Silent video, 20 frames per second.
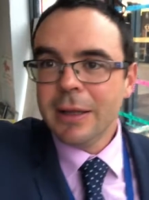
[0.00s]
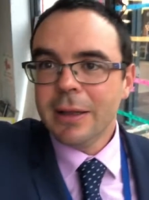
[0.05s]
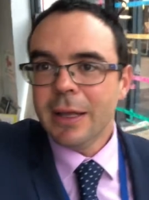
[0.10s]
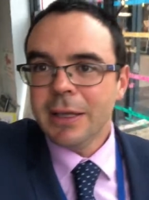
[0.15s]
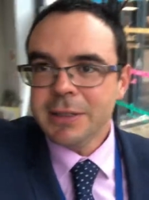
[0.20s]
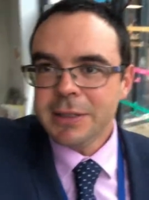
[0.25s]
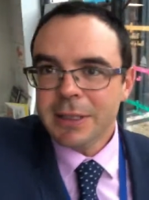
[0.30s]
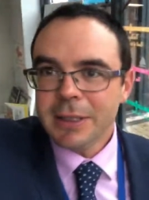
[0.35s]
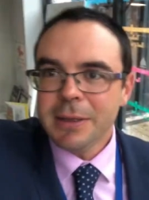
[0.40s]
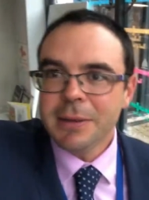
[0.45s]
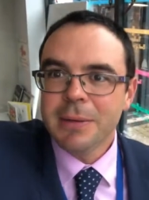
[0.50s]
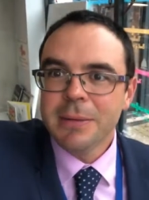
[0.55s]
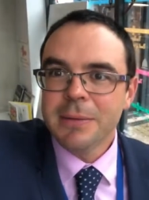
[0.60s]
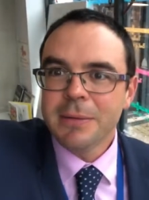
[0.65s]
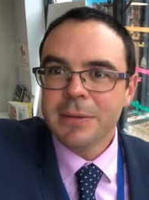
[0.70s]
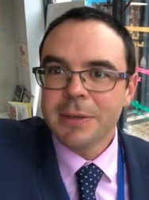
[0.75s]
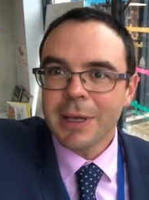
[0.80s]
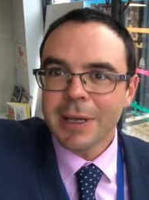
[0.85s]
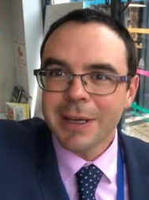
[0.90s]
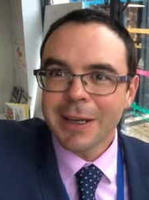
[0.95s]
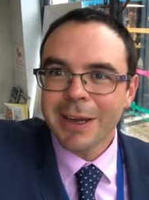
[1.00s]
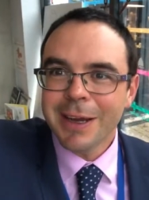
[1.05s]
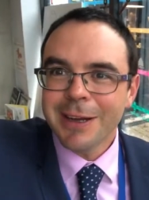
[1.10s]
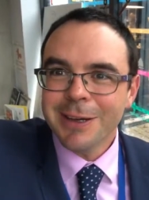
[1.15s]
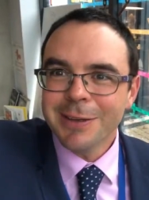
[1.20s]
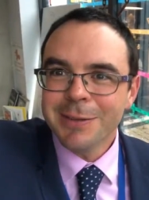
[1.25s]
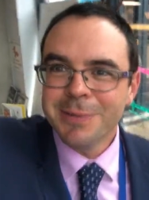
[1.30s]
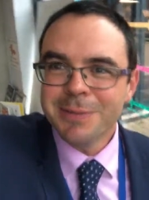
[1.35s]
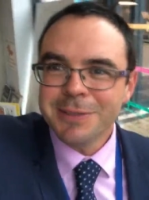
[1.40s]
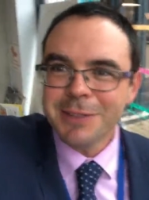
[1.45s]
That's it. Take
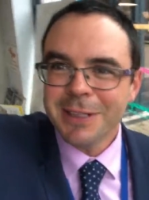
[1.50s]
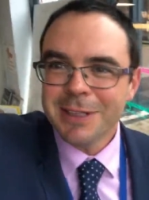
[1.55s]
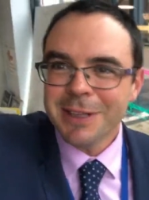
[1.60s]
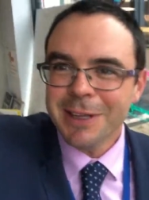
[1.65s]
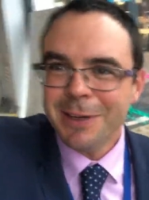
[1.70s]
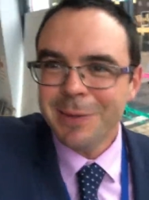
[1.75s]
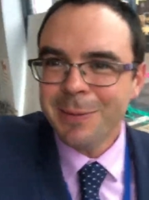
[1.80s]
care. See you later.